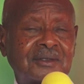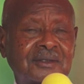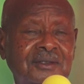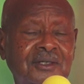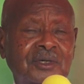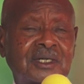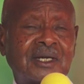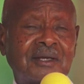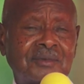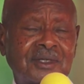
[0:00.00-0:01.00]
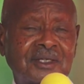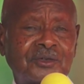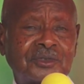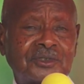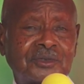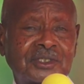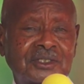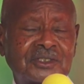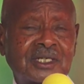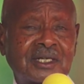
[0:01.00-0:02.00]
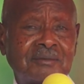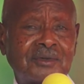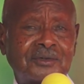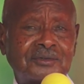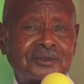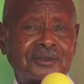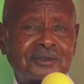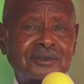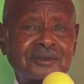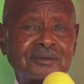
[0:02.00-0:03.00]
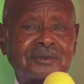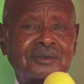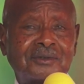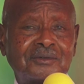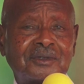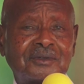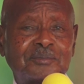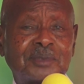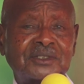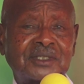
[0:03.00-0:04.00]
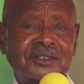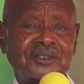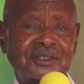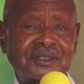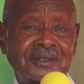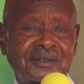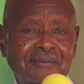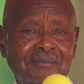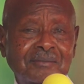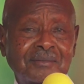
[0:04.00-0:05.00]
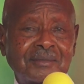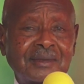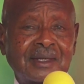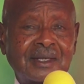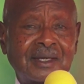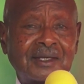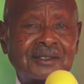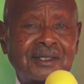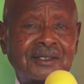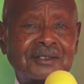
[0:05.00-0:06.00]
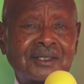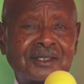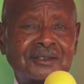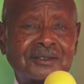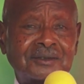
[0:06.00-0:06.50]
The Red Army is an army of peasants and